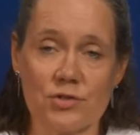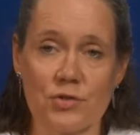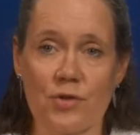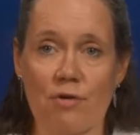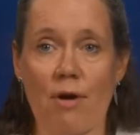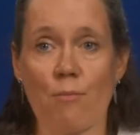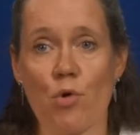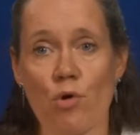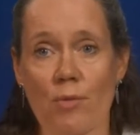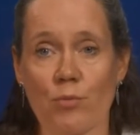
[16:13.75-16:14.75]
So there are
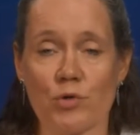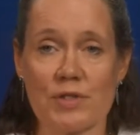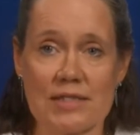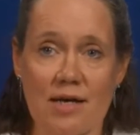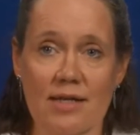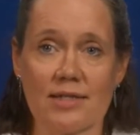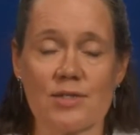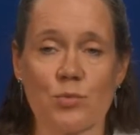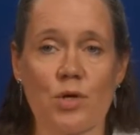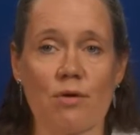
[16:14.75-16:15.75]
more and more
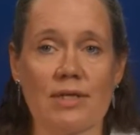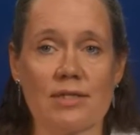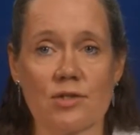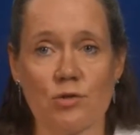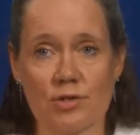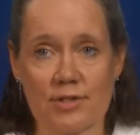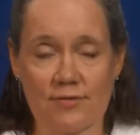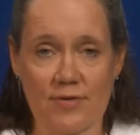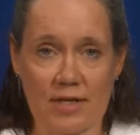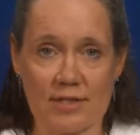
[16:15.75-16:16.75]
sites where it's
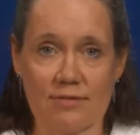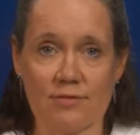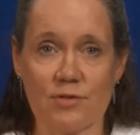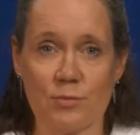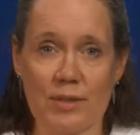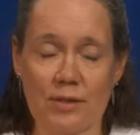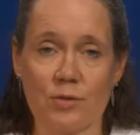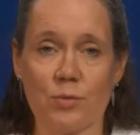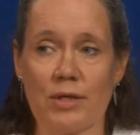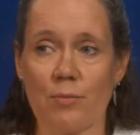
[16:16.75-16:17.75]
cost effective to
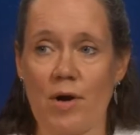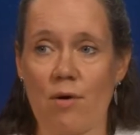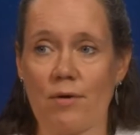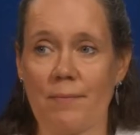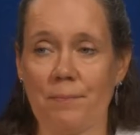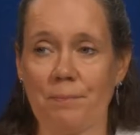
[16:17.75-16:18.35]
build wind power.